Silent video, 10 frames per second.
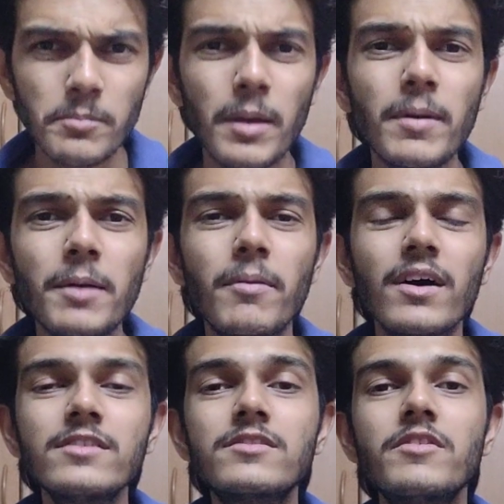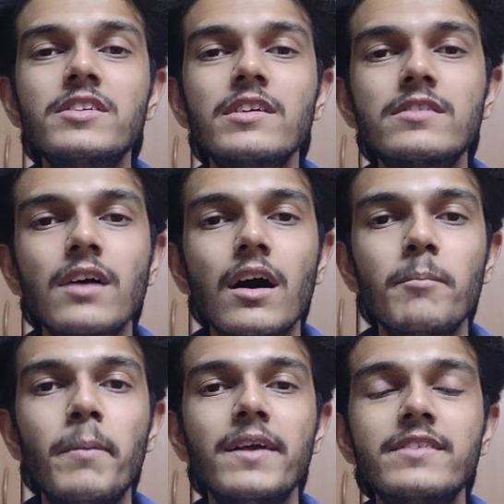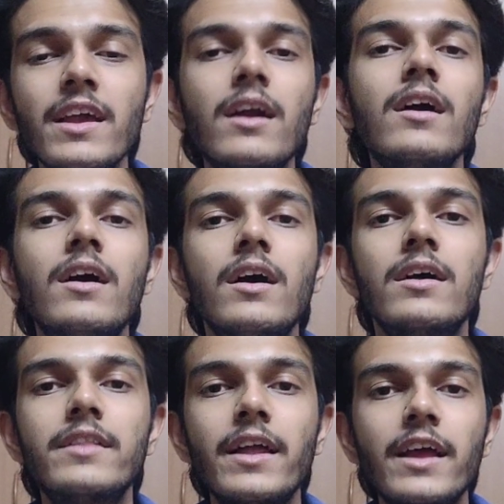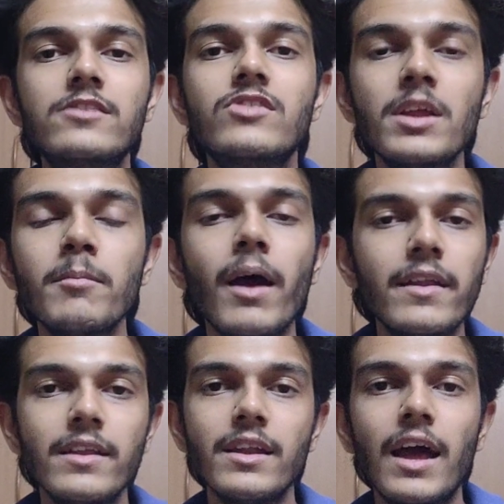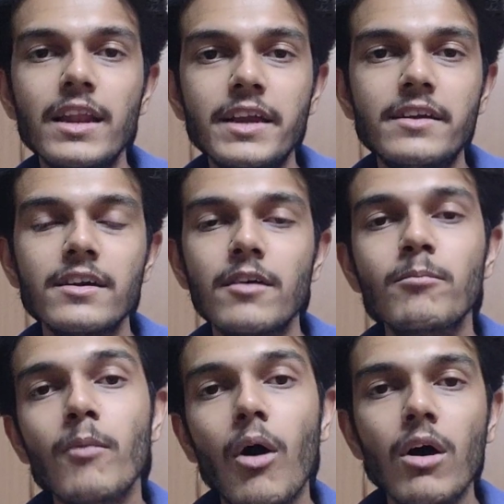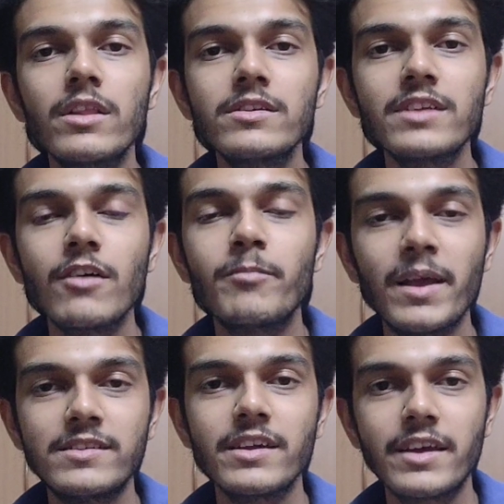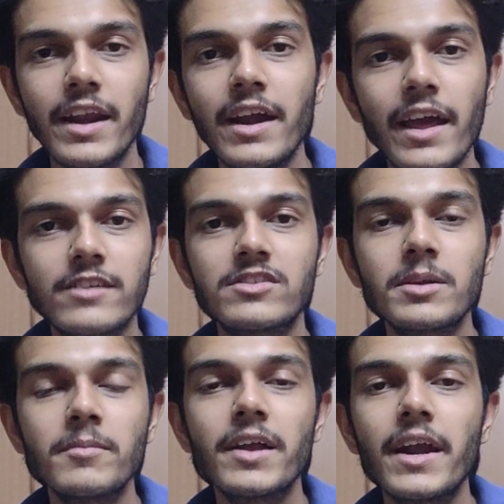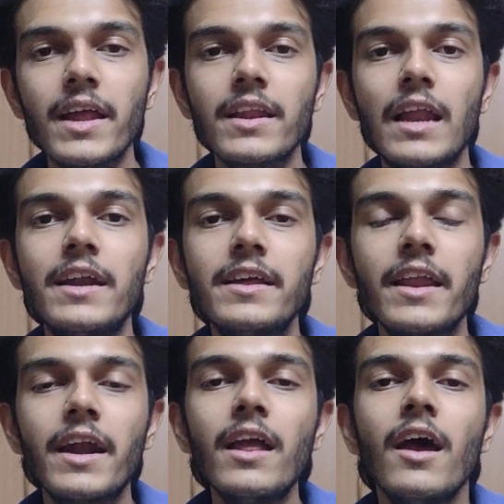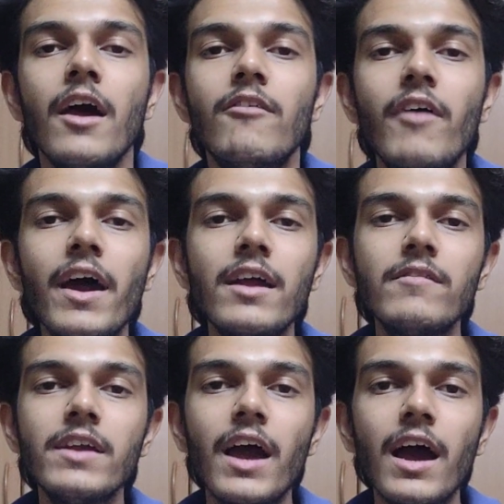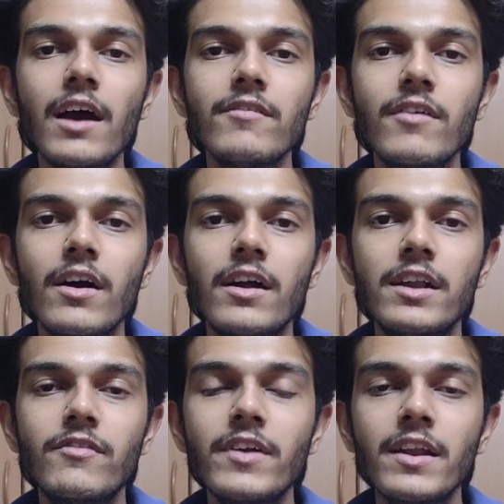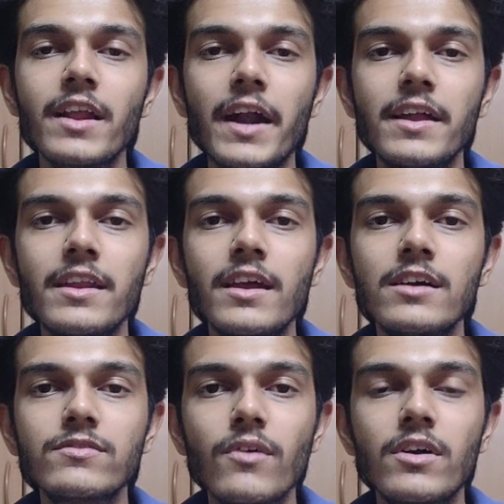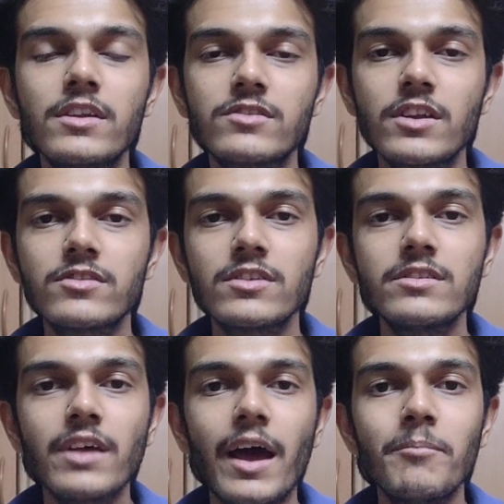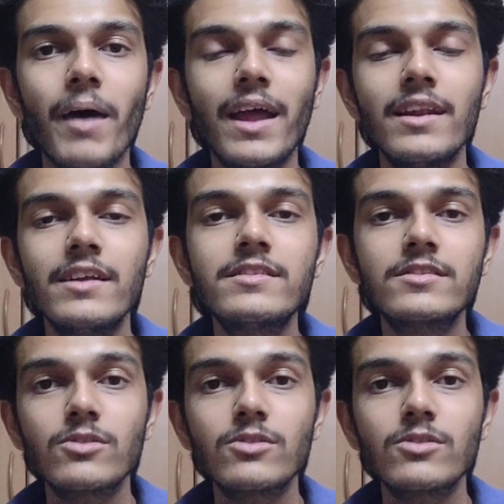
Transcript: Beyblade Burst, which is basic, then extreme, and then elite. All these have basic grade, extreme grade, and elite grade, where we have different criteria for restrictions and ban lists.